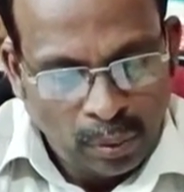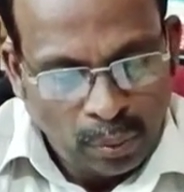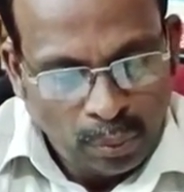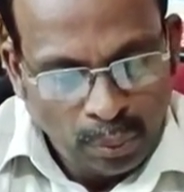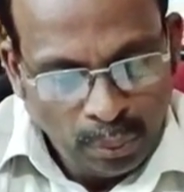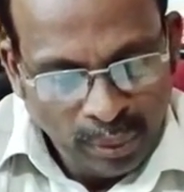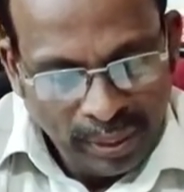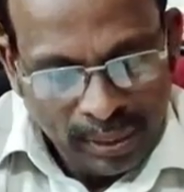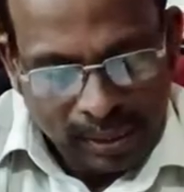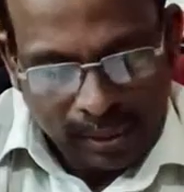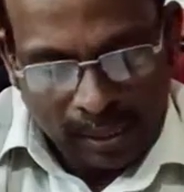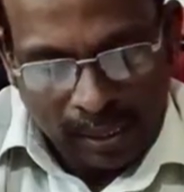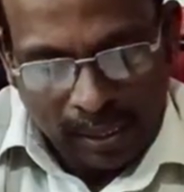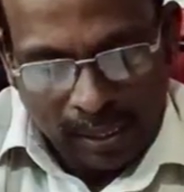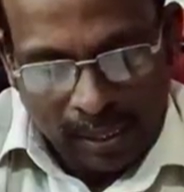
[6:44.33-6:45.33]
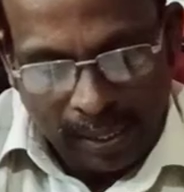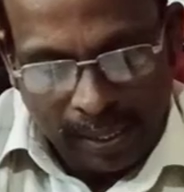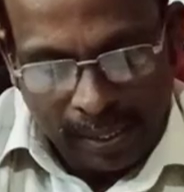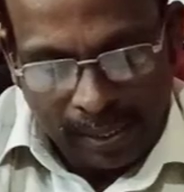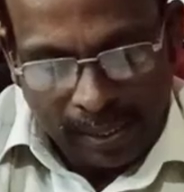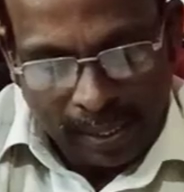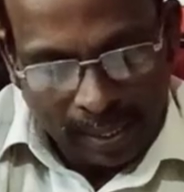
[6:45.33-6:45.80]
Who is
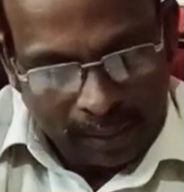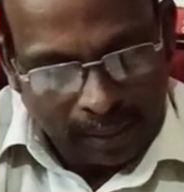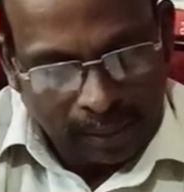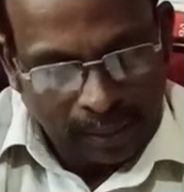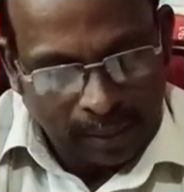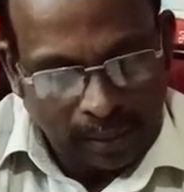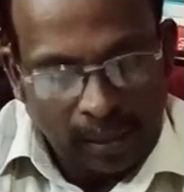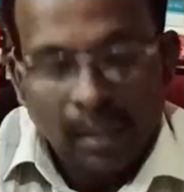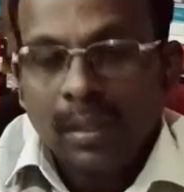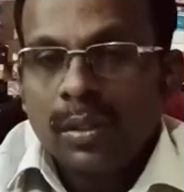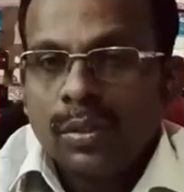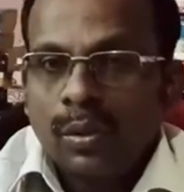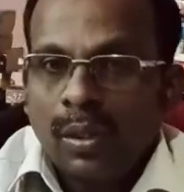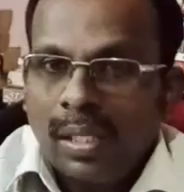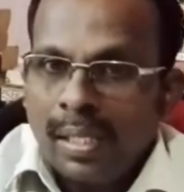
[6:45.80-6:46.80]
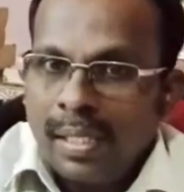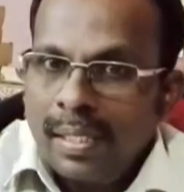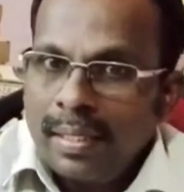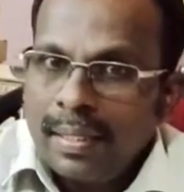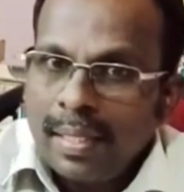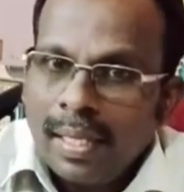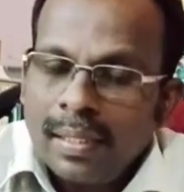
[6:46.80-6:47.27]
Lady Catherine? So
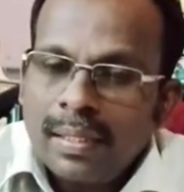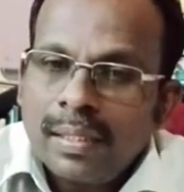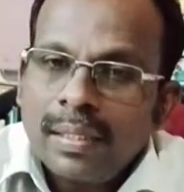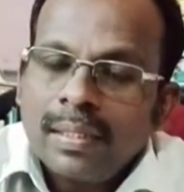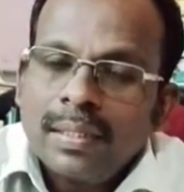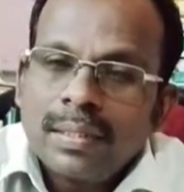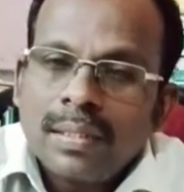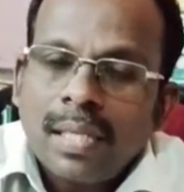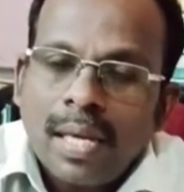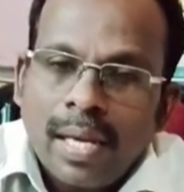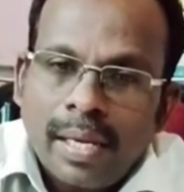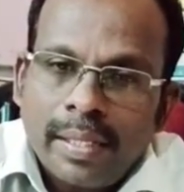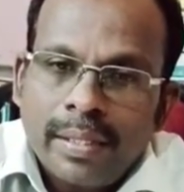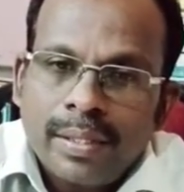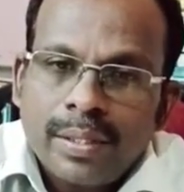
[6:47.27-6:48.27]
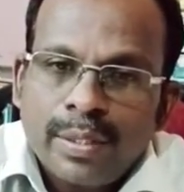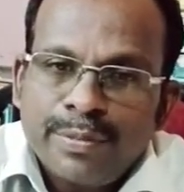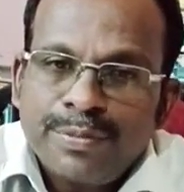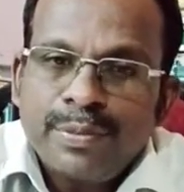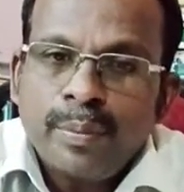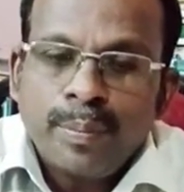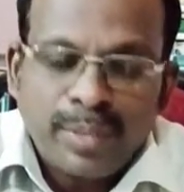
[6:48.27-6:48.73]
Lady Catherine is the aunt
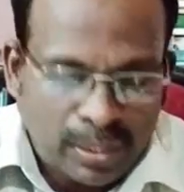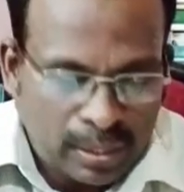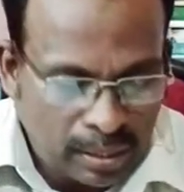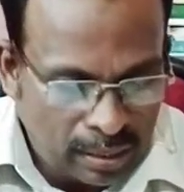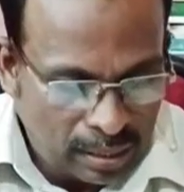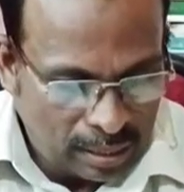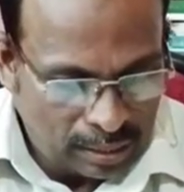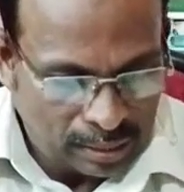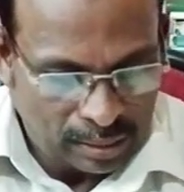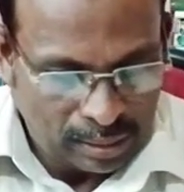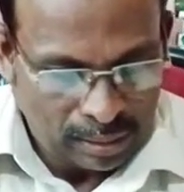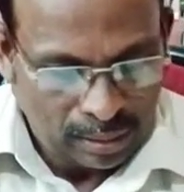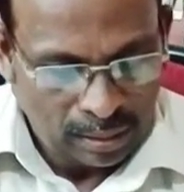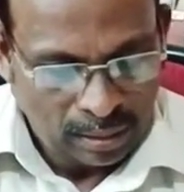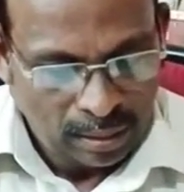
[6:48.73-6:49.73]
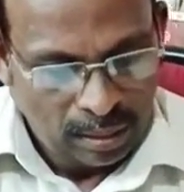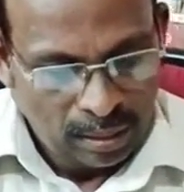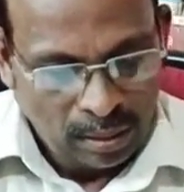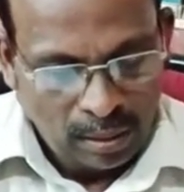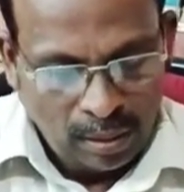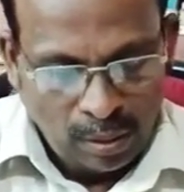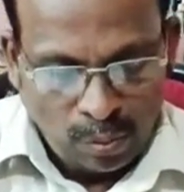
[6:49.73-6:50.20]
of Mr. Darcy.
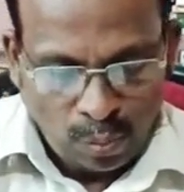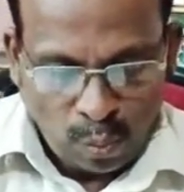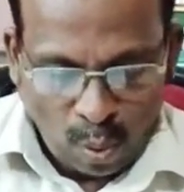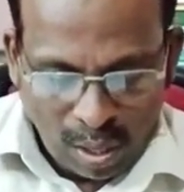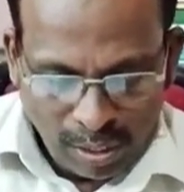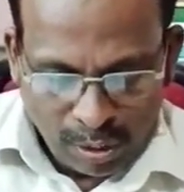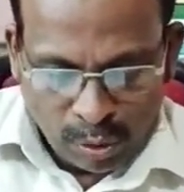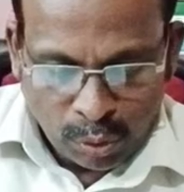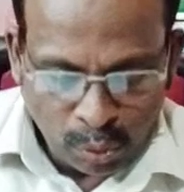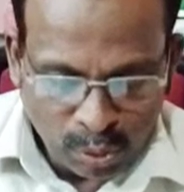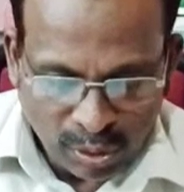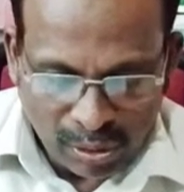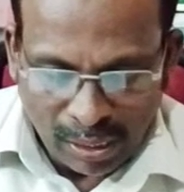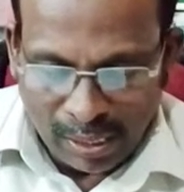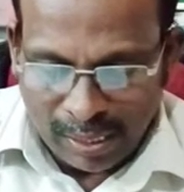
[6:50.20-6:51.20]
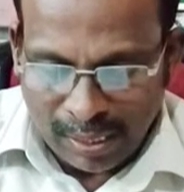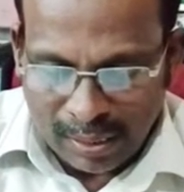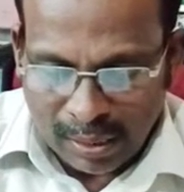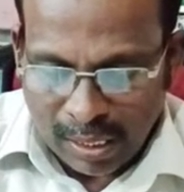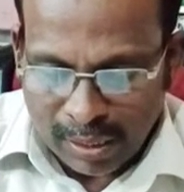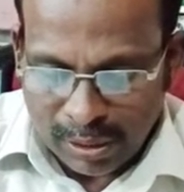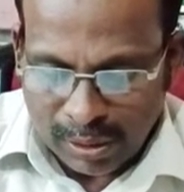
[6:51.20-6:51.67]
What socially
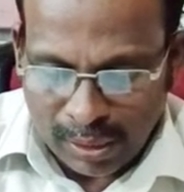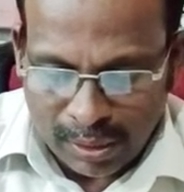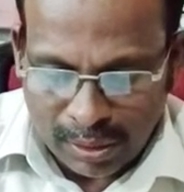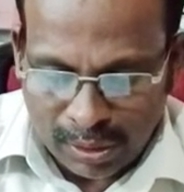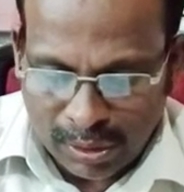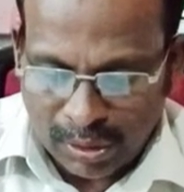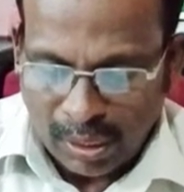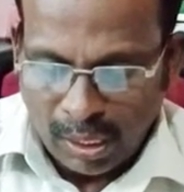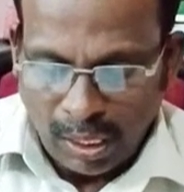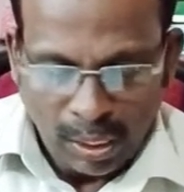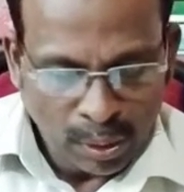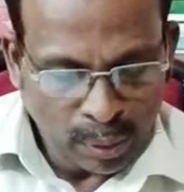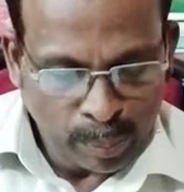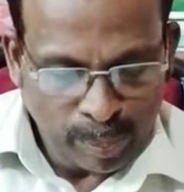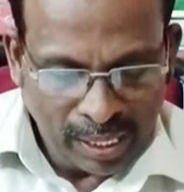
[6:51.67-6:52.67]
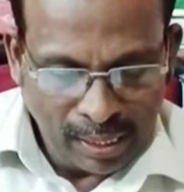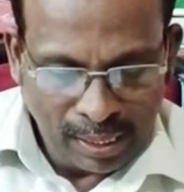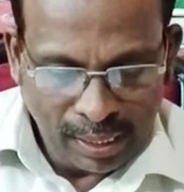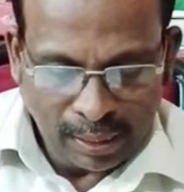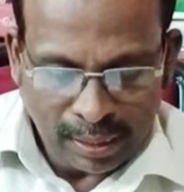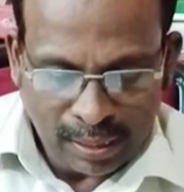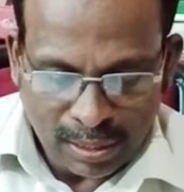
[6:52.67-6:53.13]
disastrous
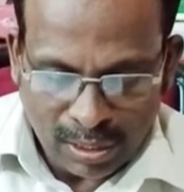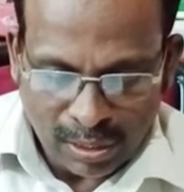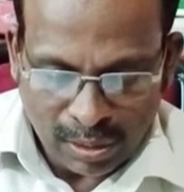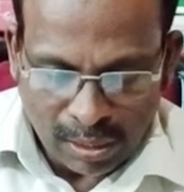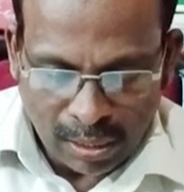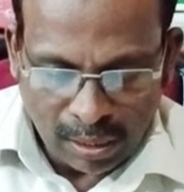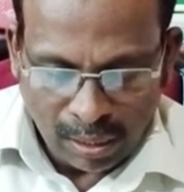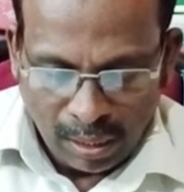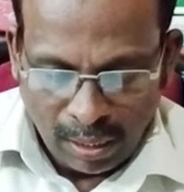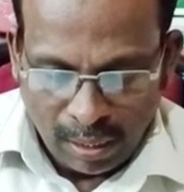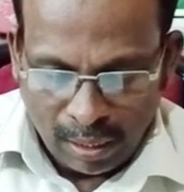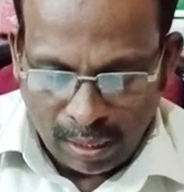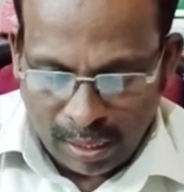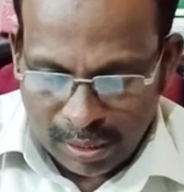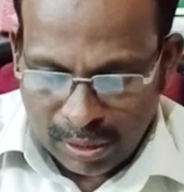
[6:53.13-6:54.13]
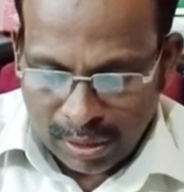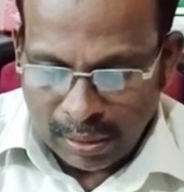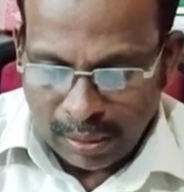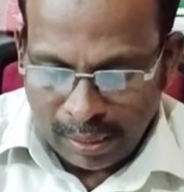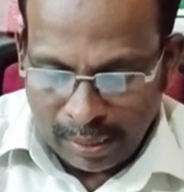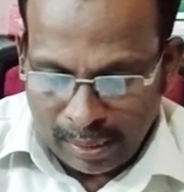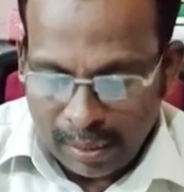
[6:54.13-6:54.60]
romantic decision does
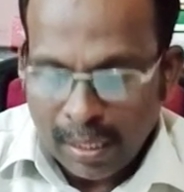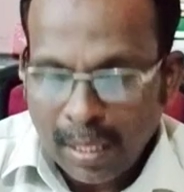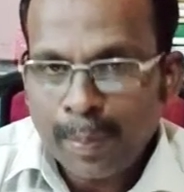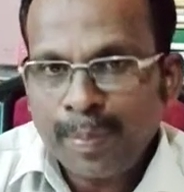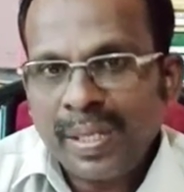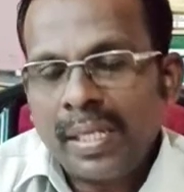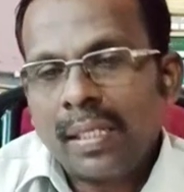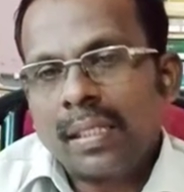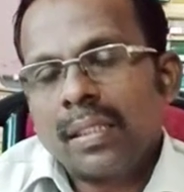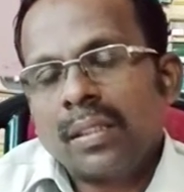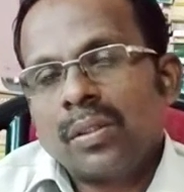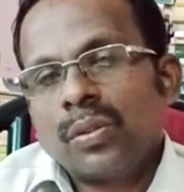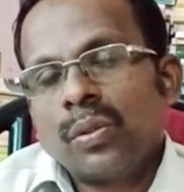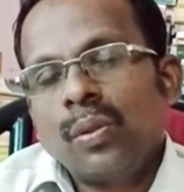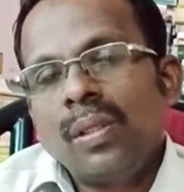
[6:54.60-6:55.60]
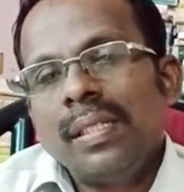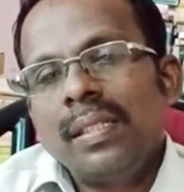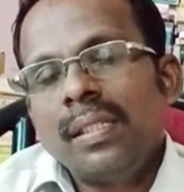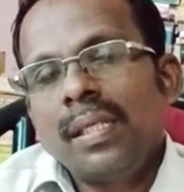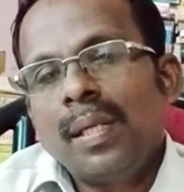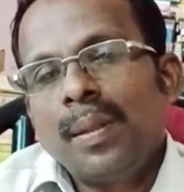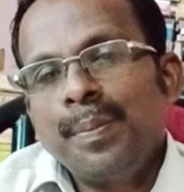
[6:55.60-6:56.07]
Lydia make? So
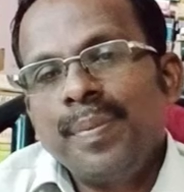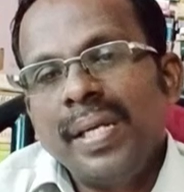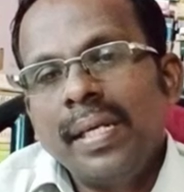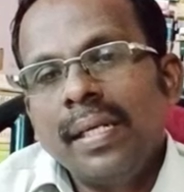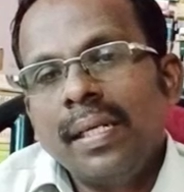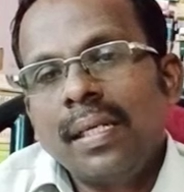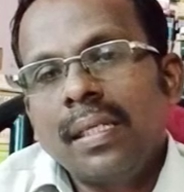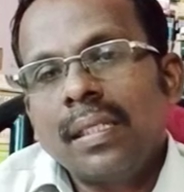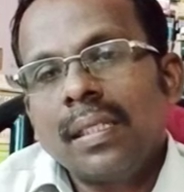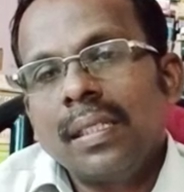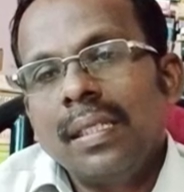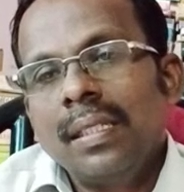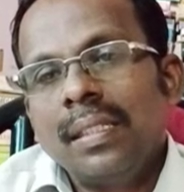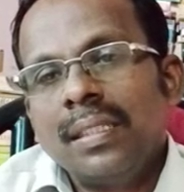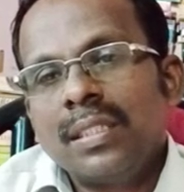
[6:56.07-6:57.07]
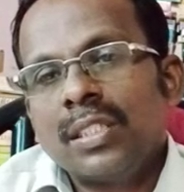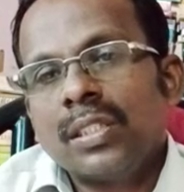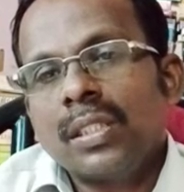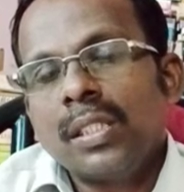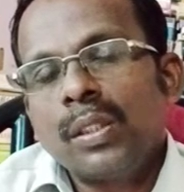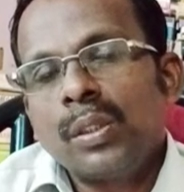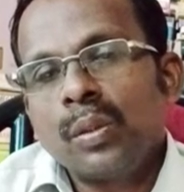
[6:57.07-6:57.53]
Lydia make a
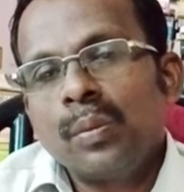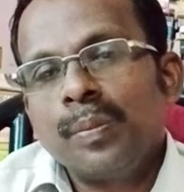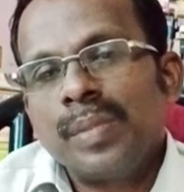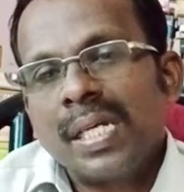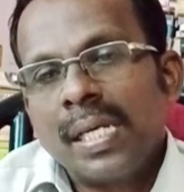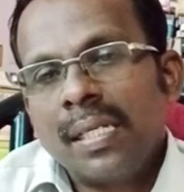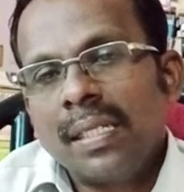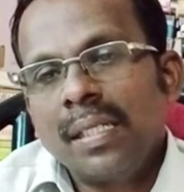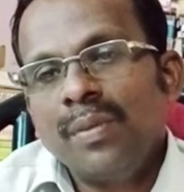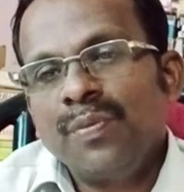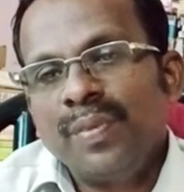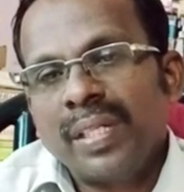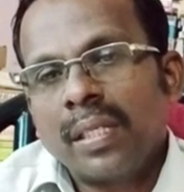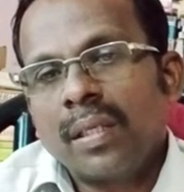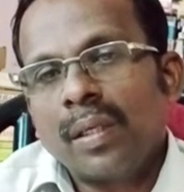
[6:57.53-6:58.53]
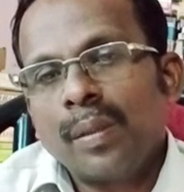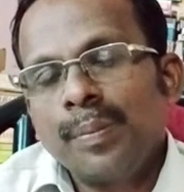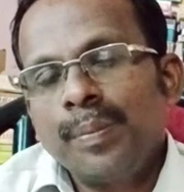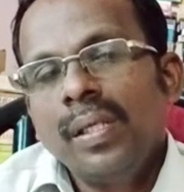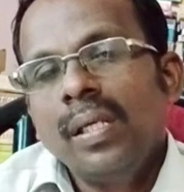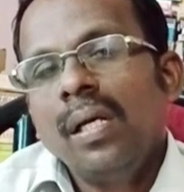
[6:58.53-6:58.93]
decision to marry Wickham